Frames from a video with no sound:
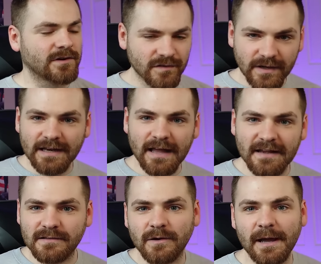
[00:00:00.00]
You know, you still get
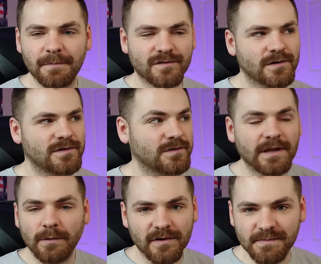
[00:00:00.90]
nice long episodes.
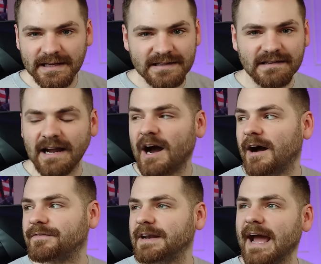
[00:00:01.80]
There'll always be at least like
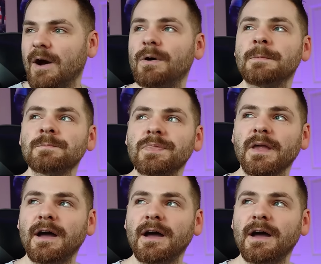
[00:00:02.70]
half an hour.